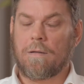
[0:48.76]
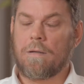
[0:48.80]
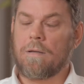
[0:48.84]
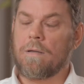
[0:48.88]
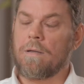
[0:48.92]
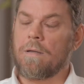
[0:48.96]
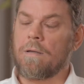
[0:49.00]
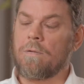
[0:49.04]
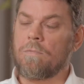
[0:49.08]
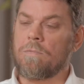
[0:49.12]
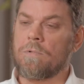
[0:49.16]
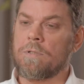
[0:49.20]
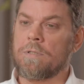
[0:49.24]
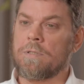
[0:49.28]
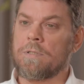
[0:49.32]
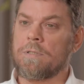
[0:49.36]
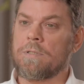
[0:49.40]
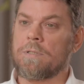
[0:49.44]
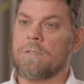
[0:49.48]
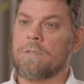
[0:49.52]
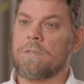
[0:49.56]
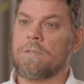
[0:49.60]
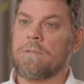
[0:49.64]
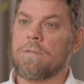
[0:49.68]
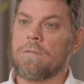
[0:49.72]
It
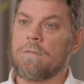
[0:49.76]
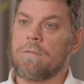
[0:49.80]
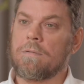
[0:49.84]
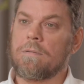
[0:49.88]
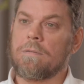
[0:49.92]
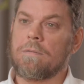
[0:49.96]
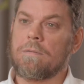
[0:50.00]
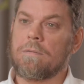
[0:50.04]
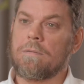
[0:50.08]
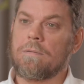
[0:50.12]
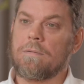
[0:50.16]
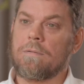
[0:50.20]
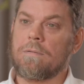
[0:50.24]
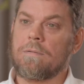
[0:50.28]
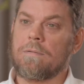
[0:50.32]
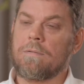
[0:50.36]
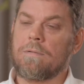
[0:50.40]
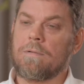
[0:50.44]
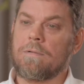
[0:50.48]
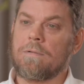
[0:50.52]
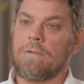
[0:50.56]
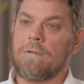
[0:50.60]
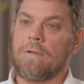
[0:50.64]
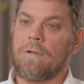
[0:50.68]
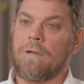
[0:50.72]
was
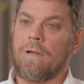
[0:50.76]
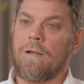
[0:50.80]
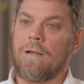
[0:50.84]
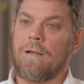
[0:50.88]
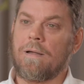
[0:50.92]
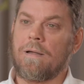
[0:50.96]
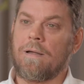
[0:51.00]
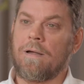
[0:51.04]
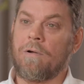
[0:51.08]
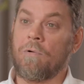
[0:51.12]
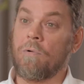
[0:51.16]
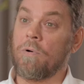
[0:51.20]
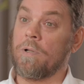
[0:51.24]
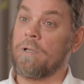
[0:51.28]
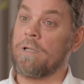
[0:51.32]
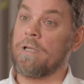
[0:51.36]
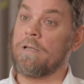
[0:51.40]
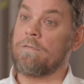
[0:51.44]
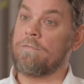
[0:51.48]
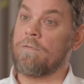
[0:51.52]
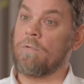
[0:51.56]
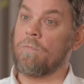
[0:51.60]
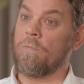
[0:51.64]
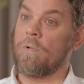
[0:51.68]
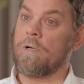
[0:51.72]
a
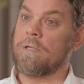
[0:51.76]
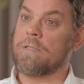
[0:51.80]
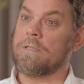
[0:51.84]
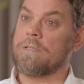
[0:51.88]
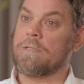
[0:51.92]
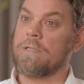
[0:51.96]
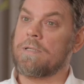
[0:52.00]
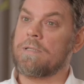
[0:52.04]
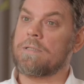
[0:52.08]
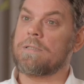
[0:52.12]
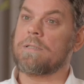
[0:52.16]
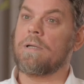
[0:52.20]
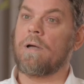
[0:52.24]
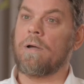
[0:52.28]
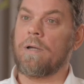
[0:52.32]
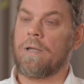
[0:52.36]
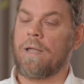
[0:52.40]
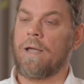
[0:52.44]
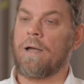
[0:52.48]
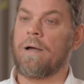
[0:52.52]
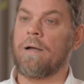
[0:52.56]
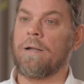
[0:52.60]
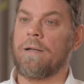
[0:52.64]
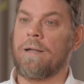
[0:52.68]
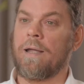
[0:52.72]
relief in one sense.
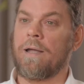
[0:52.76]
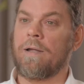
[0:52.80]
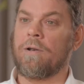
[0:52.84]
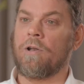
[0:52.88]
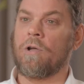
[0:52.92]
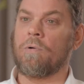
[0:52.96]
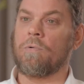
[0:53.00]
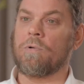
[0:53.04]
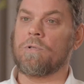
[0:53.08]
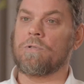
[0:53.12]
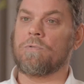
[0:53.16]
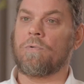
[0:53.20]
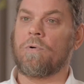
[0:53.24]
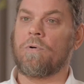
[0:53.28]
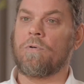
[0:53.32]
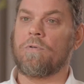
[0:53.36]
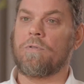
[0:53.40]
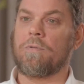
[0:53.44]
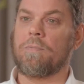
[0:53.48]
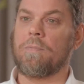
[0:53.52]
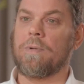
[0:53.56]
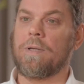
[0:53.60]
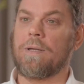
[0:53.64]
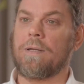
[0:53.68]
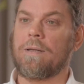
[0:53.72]
Okay, I now know what's wrong
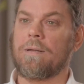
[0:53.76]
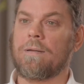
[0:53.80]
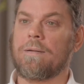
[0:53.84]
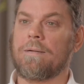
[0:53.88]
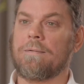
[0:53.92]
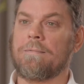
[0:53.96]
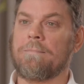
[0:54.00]
with me.